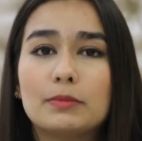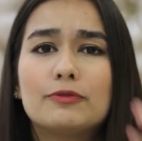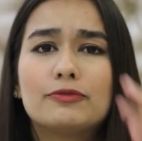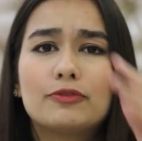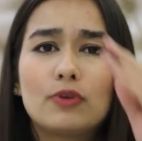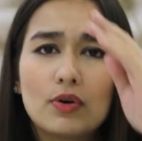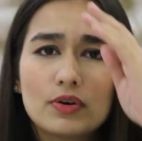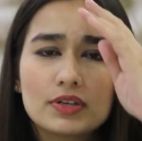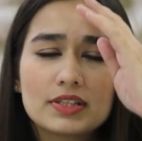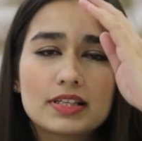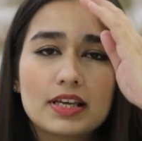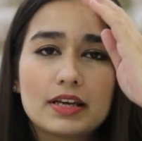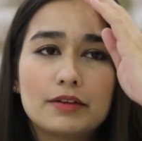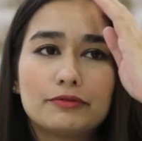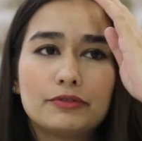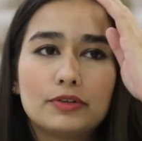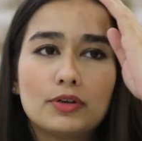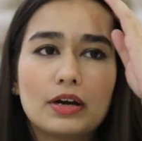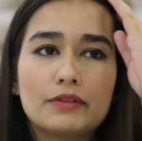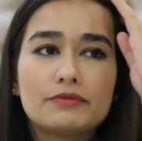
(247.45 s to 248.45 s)
Of course,
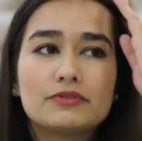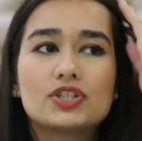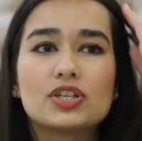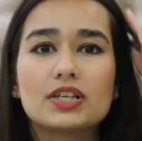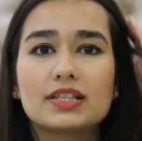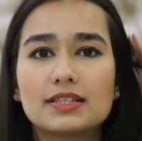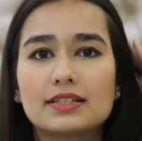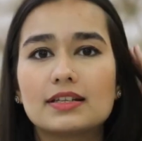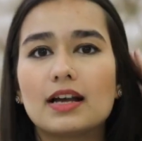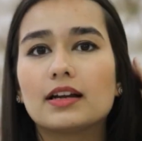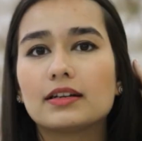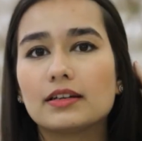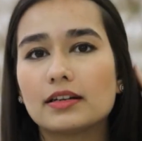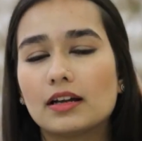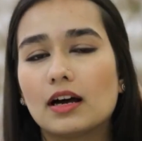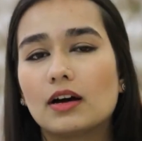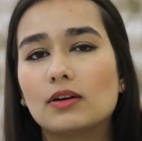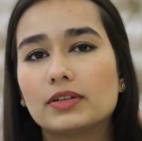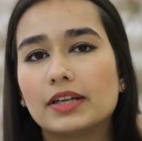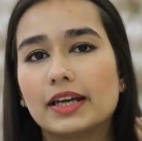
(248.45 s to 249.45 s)
if you have just
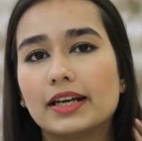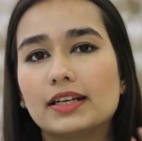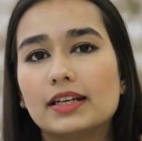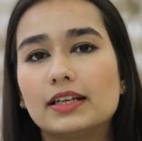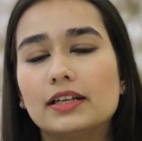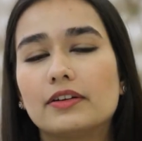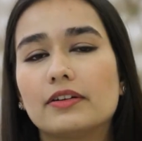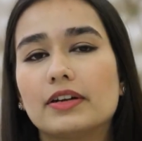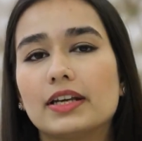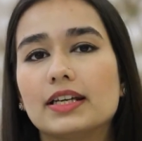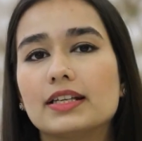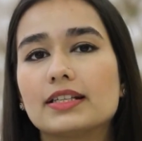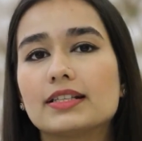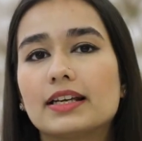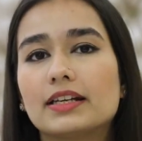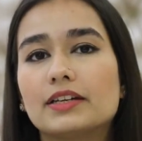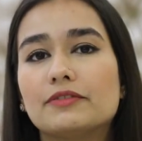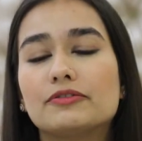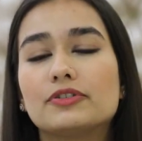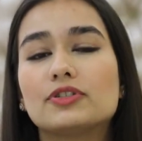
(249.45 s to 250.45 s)
started out getting grays
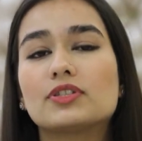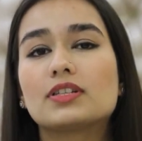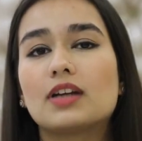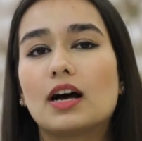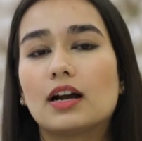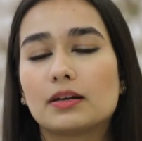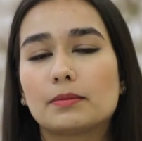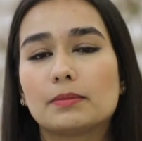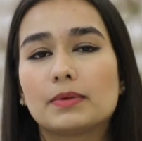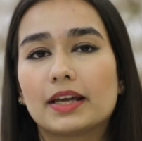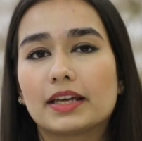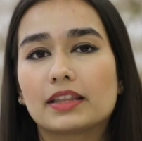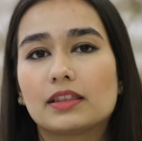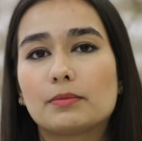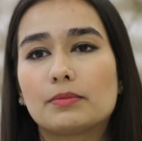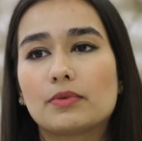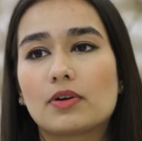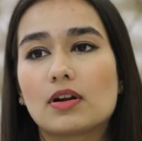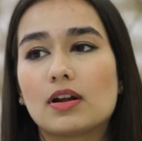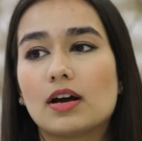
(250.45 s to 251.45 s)
and if you start applying
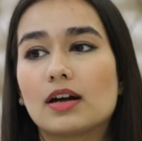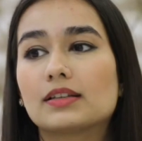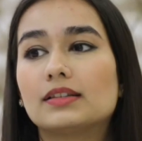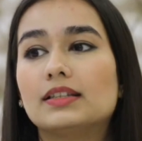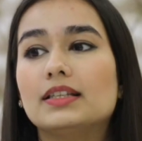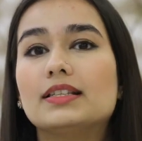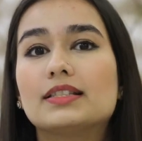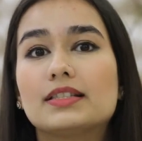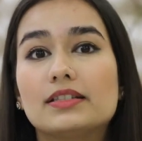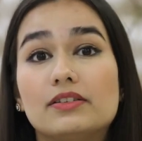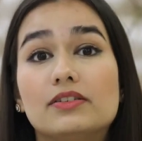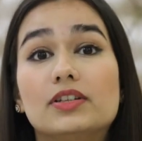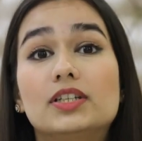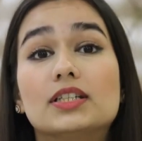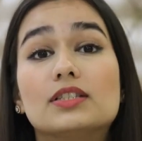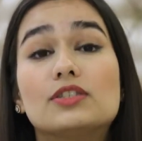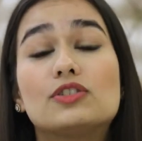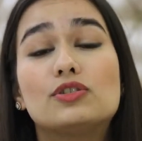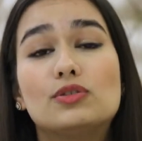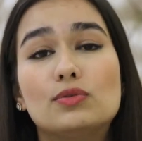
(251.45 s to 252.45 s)
the product, these
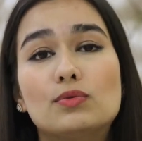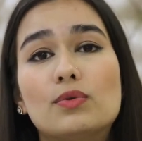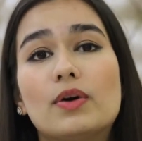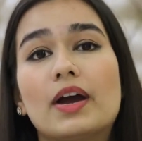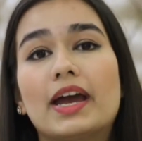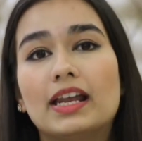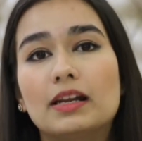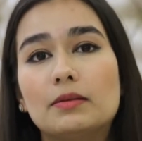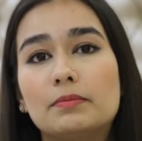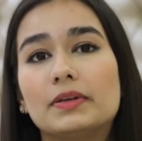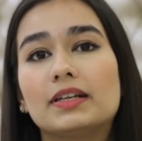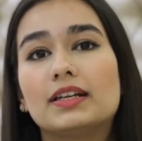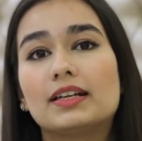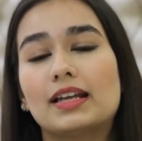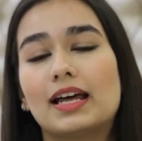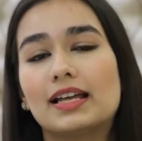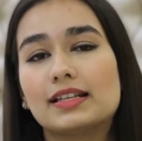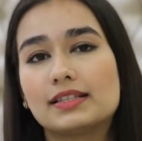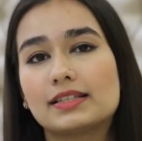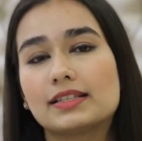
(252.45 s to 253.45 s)
ingredients do help in
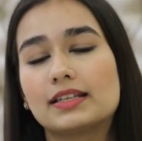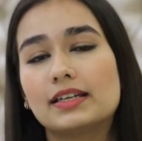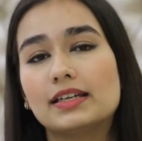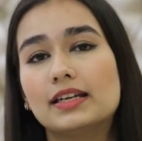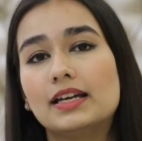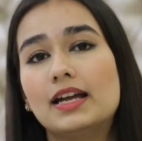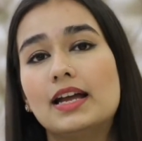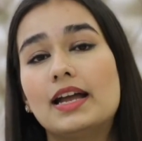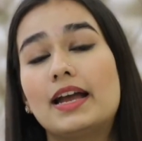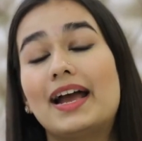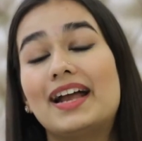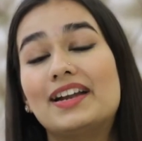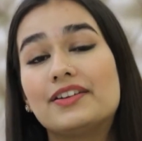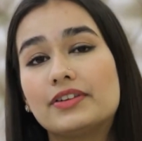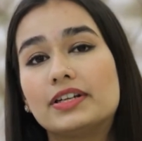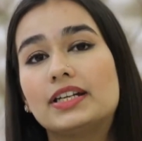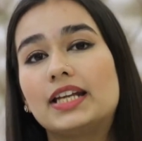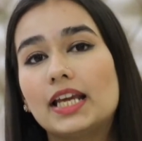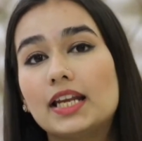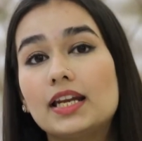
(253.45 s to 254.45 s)
enhancing
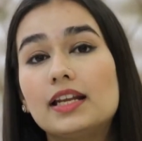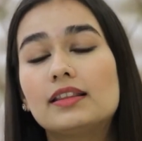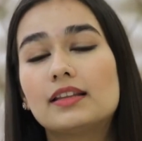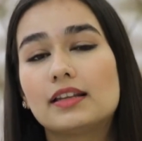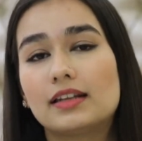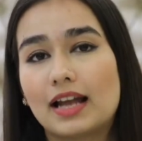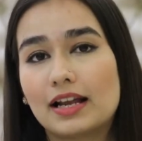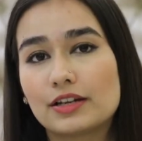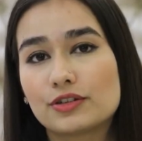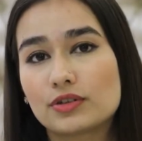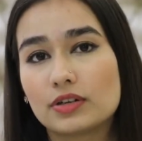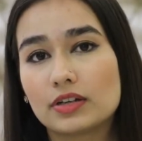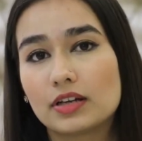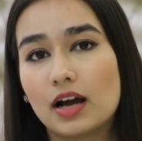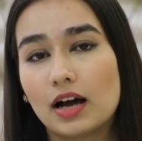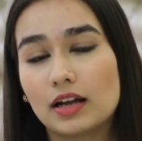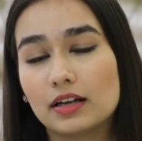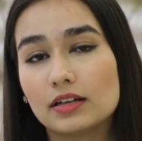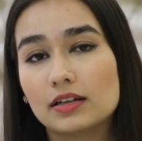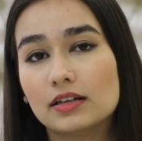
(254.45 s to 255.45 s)
and retaining the natural
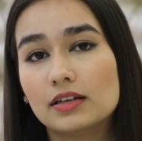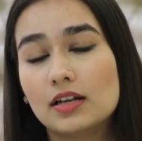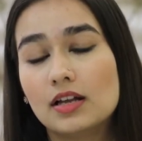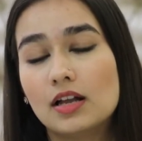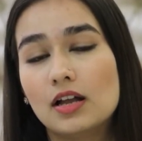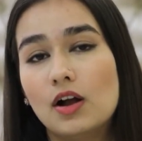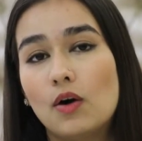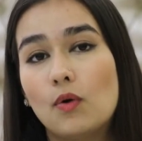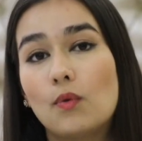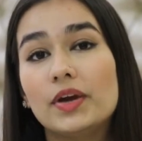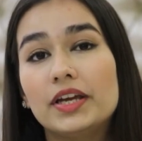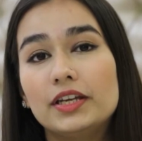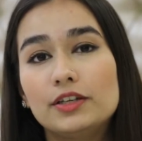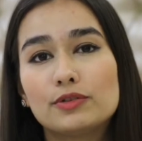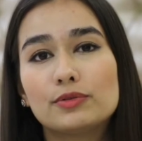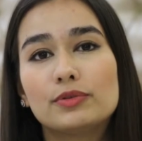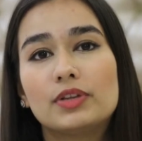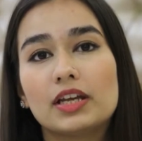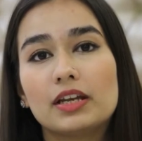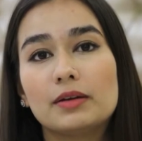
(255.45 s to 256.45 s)
color owing
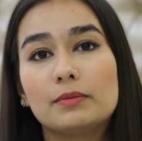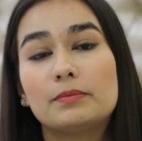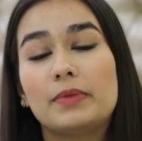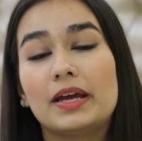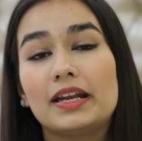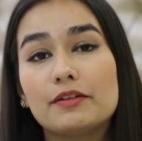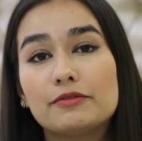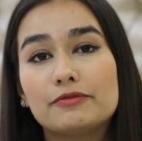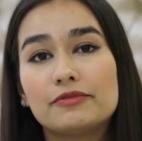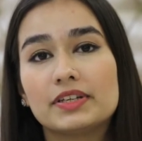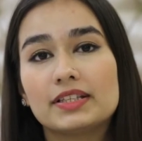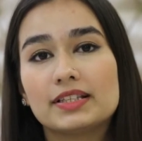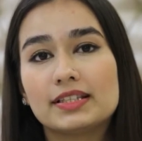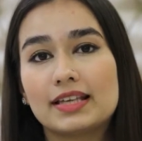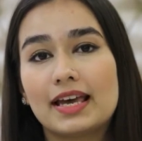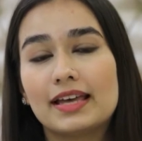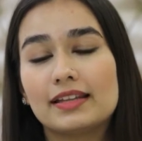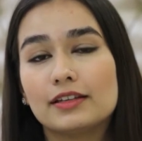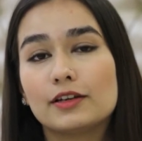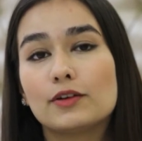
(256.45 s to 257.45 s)
to their
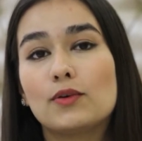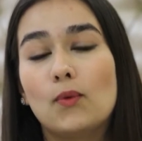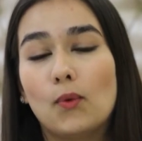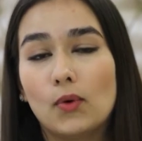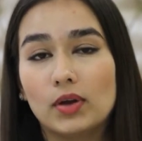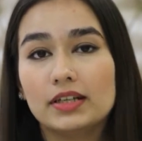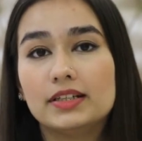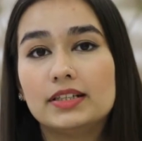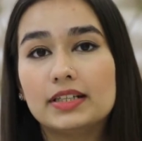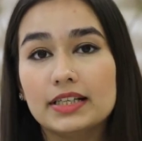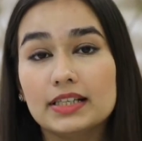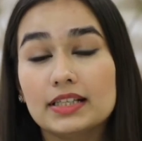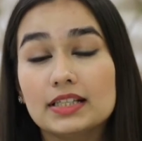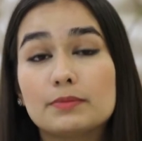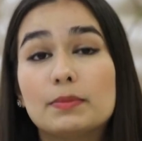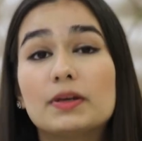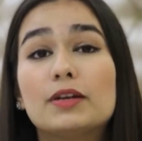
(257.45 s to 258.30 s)
benefits and their qualities.